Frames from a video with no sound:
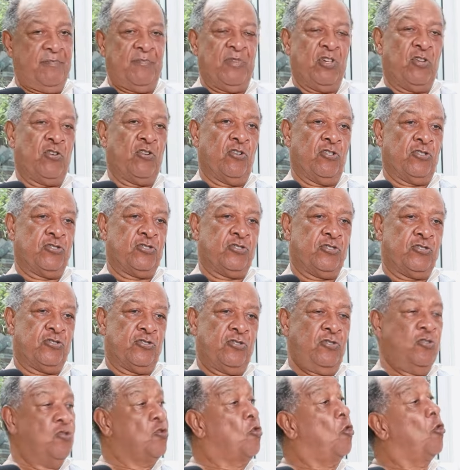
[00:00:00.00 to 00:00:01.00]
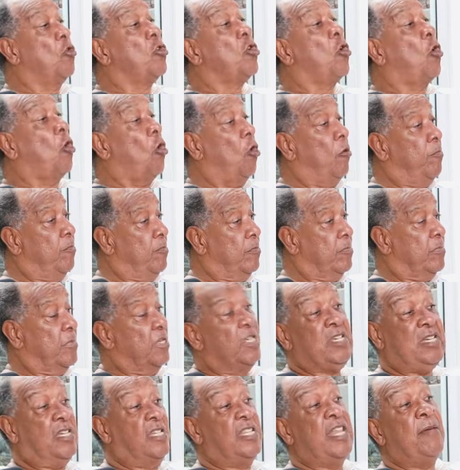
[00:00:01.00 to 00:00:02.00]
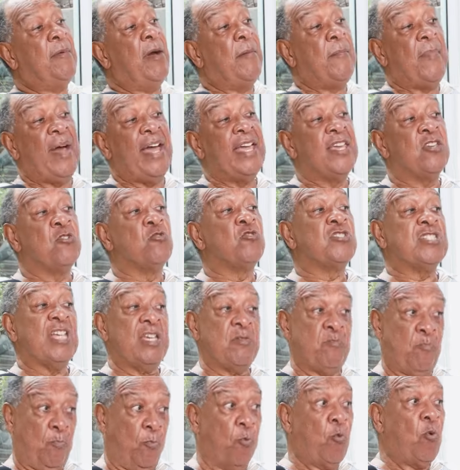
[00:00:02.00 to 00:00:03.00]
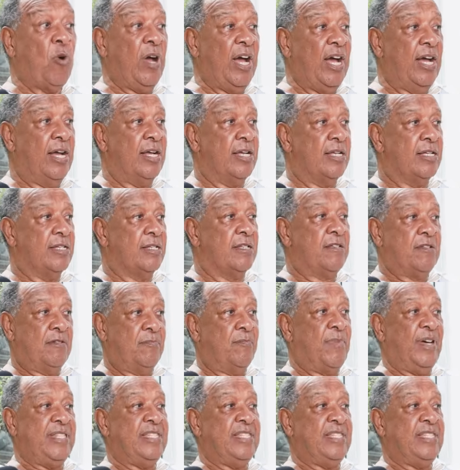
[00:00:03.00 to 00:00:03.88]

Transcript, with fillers: Because you going home, never mind you say poor, yeah.